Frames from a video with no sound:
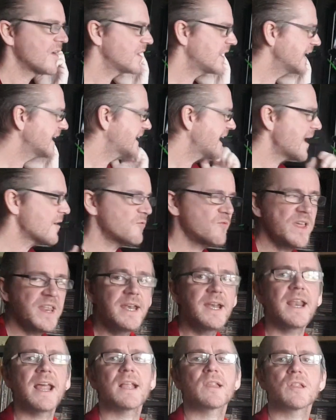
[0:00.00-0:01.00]
like, get
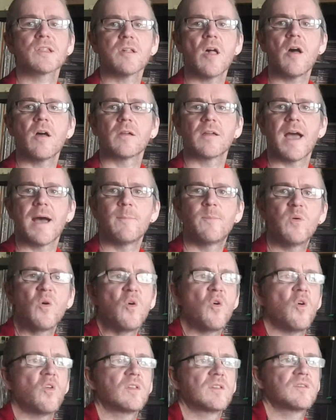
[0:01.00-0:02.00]
rid of that song and
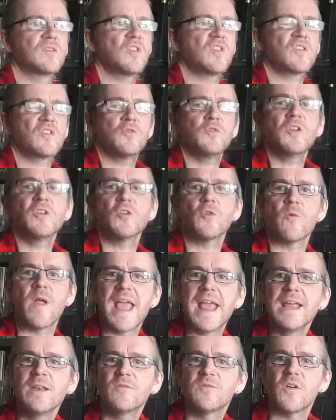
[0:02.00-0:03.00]
put The Sun and the
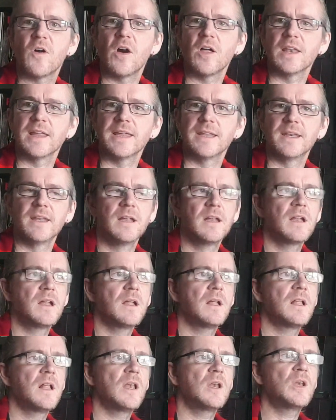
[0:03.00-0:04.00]
Rain Fall in.
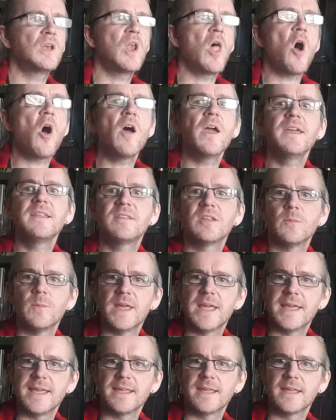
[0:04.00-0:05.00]
Lie to
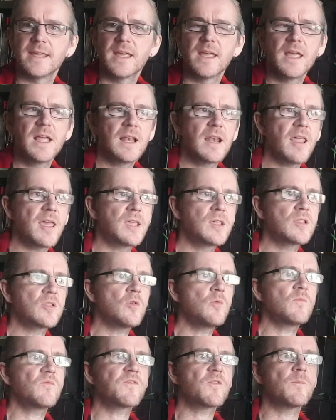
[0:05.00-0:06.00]
Me, like
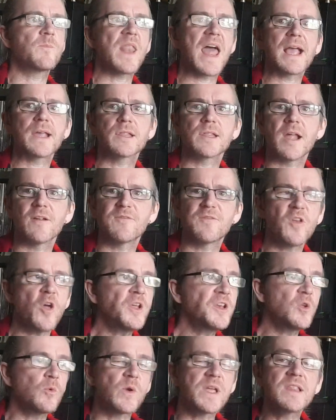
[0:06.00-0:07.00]
something from Black Sabbath,
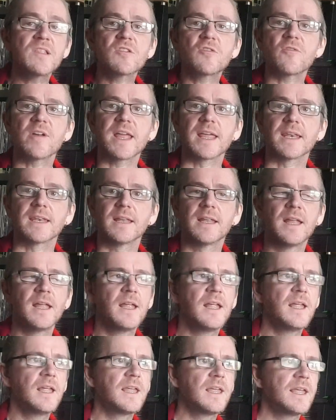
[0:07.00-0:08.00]
Flying the Windscreen.
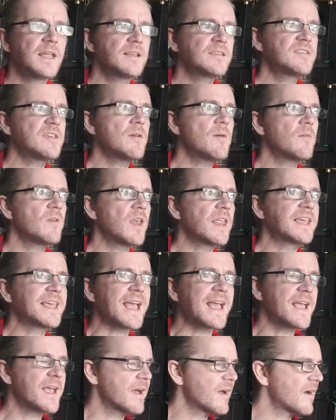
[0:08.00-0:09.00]

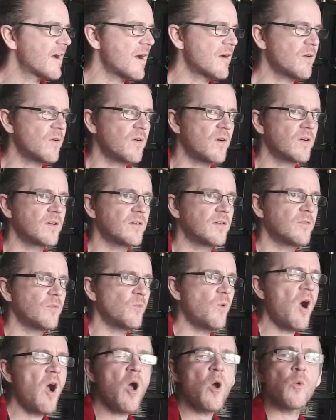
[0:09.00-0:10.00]
Like,
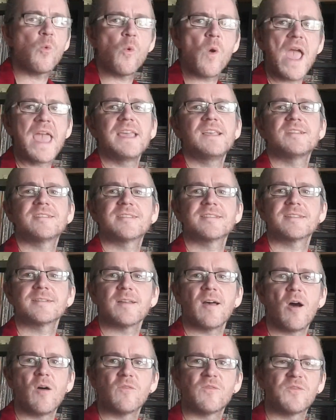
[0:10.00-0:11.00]
what a waste
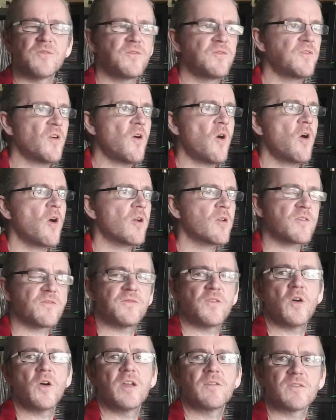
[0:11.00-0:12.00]
of 4 or
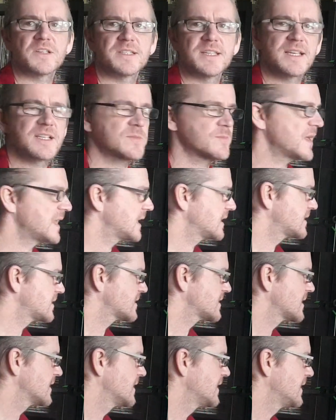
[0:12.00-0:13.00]
5 or 6
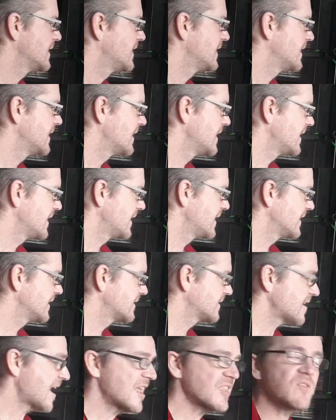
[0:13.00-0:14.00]
minutes.
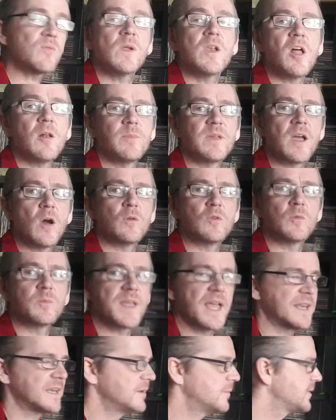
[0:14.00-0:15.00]
That's when I'll be going up
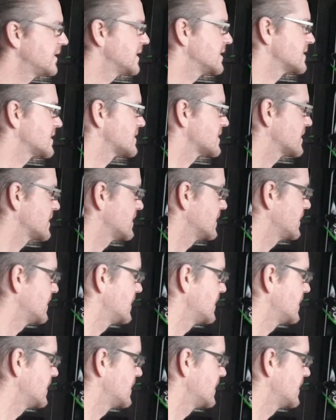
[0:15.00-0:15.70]
getting the beers.